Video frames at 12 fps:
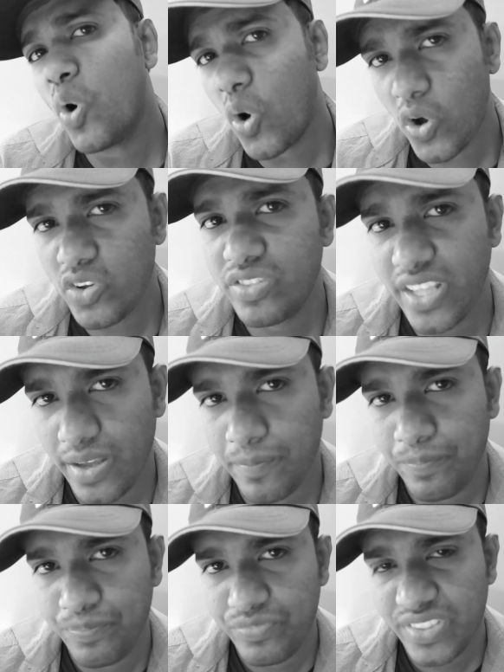For
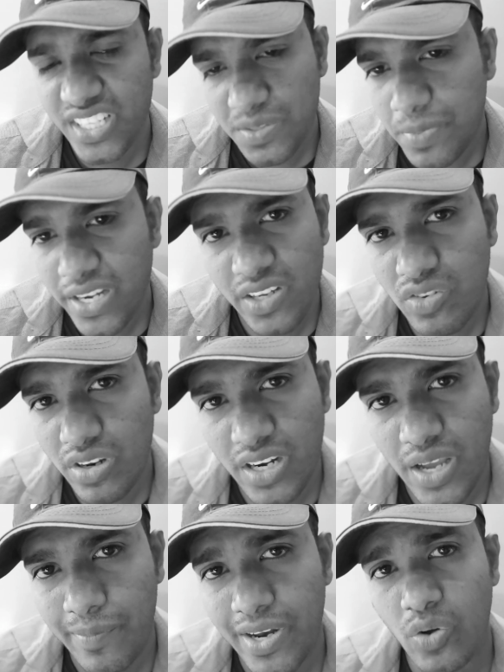them, this
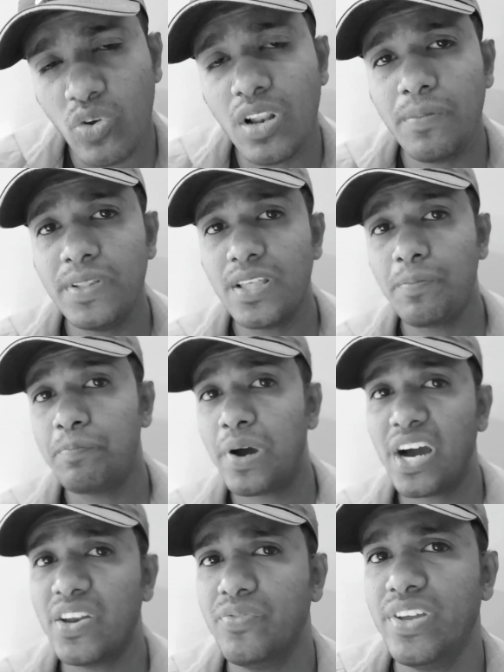particular camera will be the
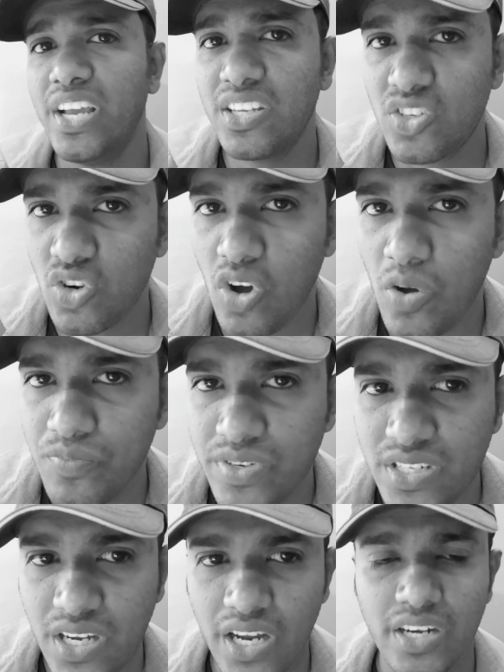perfect
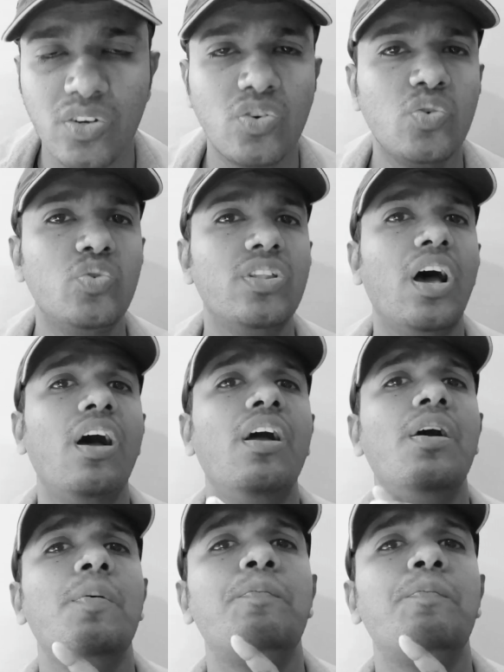option to the